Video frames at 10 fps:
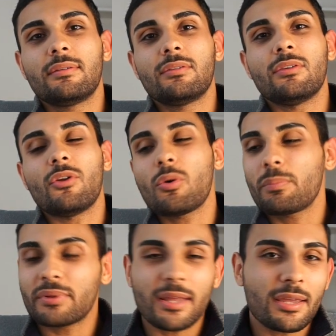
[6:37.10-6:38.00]
Don't
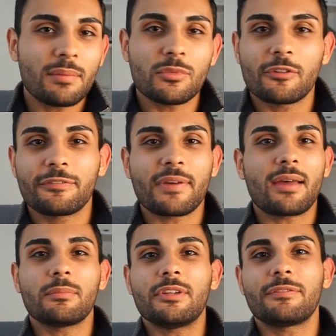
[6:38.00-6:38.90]
blame your
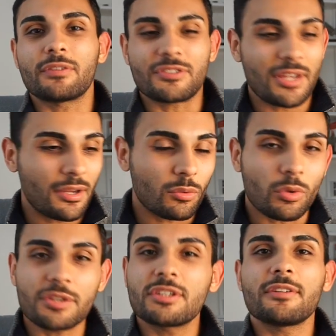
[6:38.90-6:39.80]
family for saying it
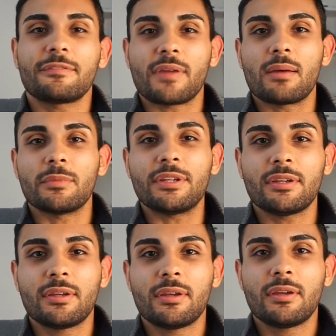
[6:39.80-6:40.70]
runs in the family,
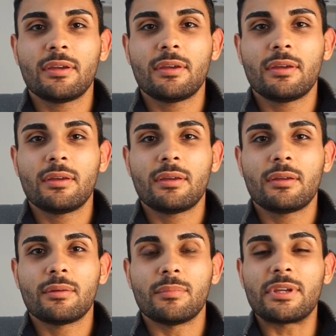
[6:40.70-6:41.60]

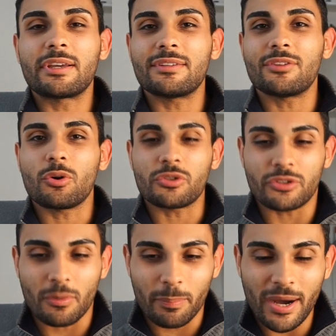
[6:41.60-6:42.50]
because those
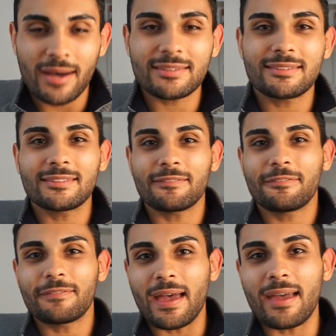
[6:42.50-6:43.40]
deposits of
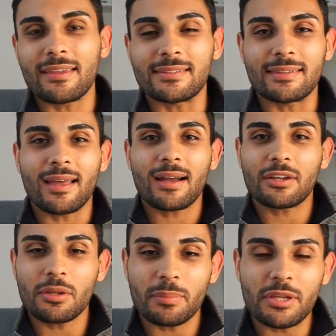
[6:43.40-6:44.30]
fat is not going
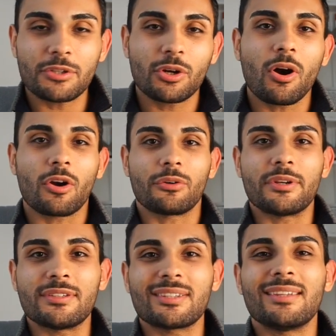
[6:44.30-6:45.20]
to be in your
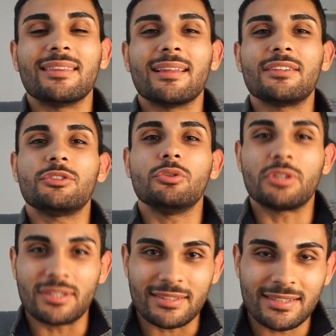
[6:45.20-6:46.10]
arteries unless you
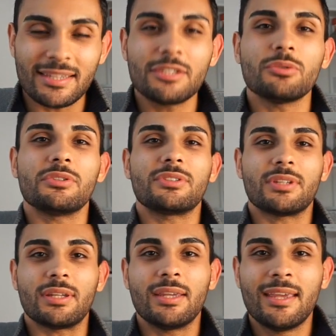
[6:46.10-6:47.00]

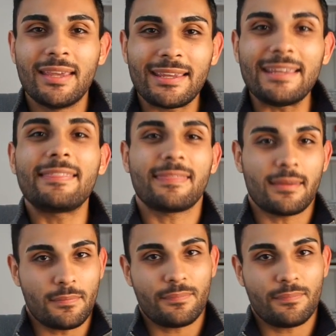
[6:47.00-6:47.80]
continuously eat them.